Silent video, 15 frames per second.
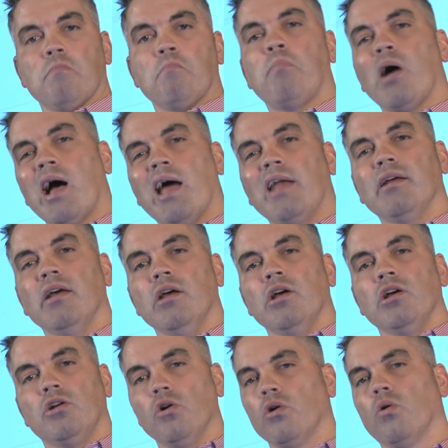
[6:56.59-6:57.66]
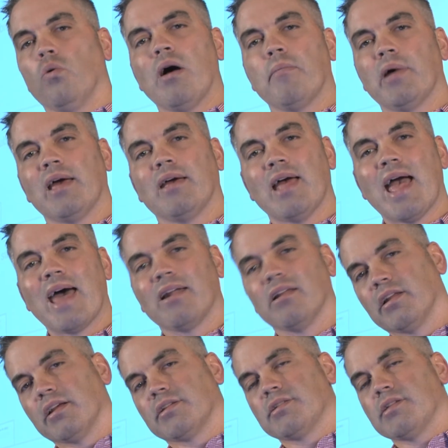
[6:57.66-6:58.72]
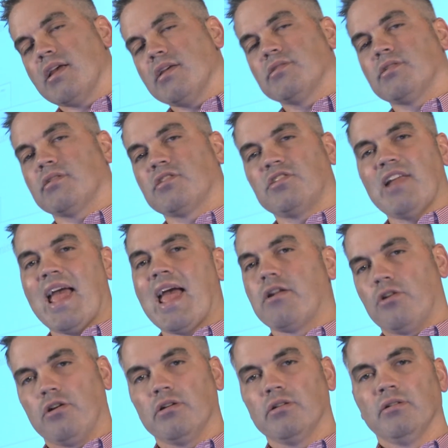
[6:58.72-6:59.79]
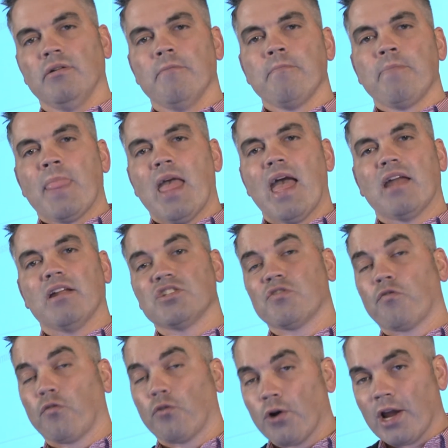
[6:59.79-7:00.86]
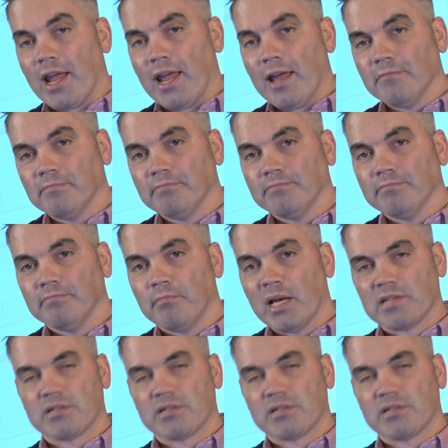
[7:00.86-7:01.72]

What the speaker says: But Google Web Analytics is a standard and it's free, best